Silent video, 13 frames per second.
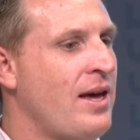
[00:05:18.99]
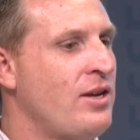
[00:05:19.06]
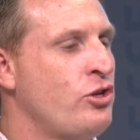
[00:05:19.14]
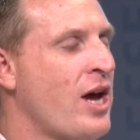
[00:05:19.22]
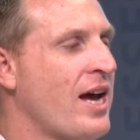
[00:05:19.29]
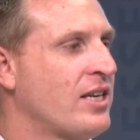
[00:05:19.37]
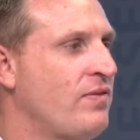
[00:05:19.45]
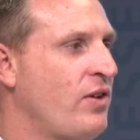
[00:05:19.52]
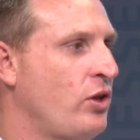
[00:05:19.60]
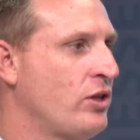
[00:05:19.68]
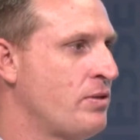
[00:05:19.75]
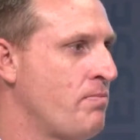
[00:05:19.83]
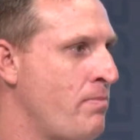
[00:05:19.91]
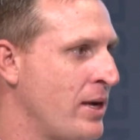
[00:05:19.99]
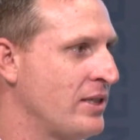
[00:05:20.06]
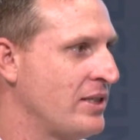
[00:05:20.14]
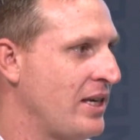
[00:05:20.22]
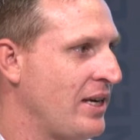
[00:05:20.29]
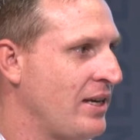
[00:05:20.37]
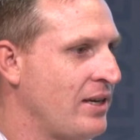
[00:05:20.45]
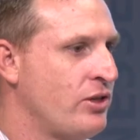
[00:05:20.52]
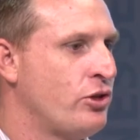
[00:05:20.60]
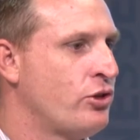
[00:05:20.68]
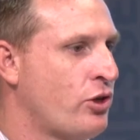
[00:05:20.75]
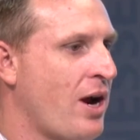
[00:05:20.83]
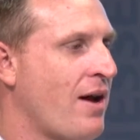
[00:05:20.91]
that Jacksonville is missing in
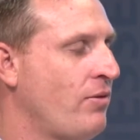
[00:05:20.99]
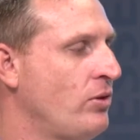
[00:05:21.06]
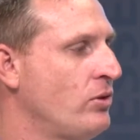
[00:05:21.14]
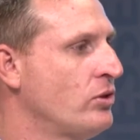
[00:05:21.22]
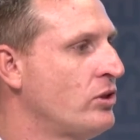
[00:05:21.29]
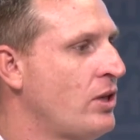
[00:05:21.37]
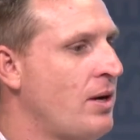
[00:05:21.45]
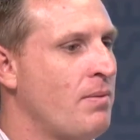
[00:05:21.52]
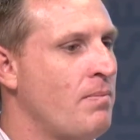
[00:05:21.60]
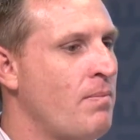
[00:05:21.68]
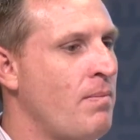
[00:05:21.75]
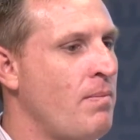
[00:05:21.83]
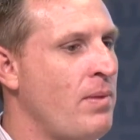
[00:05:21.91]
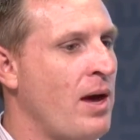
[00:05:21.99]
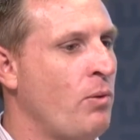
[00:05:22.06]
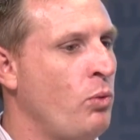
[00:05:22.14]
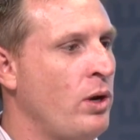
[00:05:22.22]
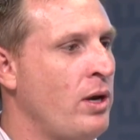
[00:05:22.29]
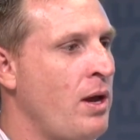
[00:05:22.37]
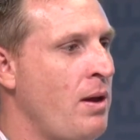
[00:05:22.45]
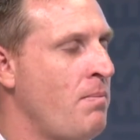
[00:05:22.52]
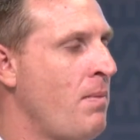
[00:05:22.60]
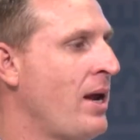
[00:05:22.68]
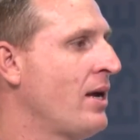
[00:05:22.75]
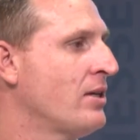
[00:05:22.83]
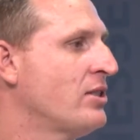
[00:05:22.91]
your travels um, that would
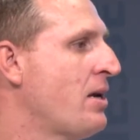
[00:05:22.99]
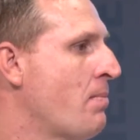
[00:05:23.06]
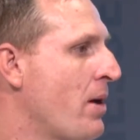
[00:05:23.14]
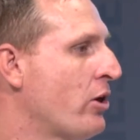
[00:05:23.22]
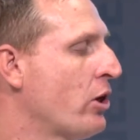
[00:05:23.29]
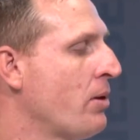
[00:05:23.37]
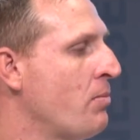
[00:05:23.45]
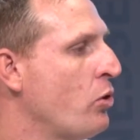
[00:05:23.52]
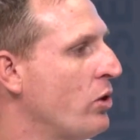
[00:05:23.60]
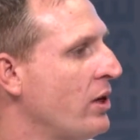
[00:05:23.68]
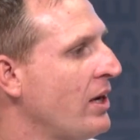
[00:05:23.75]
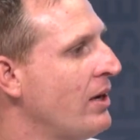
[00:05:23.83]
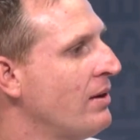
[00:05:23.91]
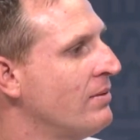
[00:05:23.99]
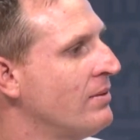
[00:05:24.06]
make us a better community?